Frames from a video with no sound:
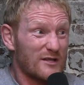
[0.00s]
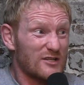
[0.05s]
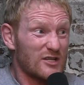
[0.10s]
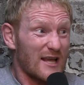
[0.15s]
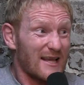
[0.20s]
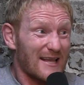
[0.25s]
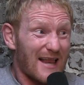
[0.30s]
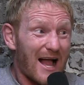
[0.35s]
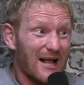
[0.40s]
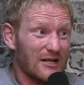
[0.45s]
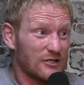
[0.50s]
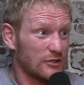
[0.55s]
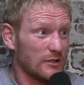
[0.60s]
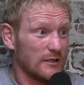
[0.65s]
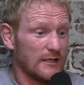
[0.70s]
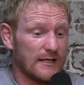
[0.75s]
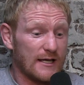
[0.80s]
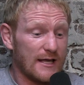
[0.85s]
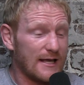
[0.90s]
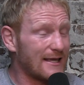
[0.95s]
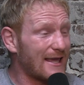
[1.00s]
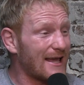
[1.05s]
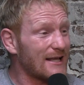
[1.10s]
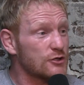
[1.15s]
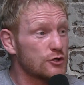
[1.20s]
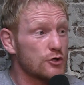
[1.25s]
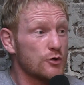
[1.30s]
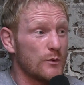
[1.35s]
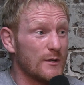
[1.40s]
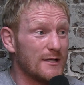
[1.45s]
Which it
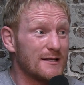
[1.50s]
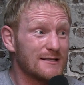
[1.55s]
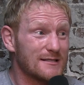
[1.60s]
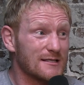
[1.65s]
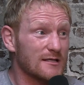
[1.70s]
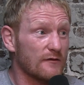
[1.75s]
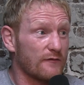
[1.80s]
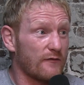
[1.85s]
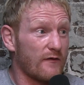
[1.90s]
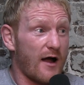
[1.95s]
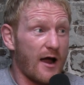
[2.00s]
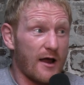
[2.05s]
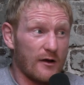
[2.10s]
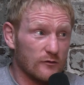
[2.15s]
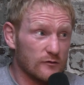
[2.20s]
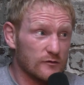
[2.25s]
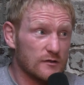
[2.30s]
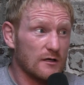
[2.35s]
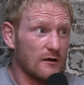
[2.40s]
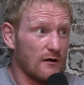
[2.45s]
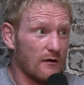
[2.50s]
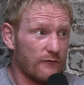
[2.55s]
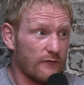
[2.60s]
gets you into the finals.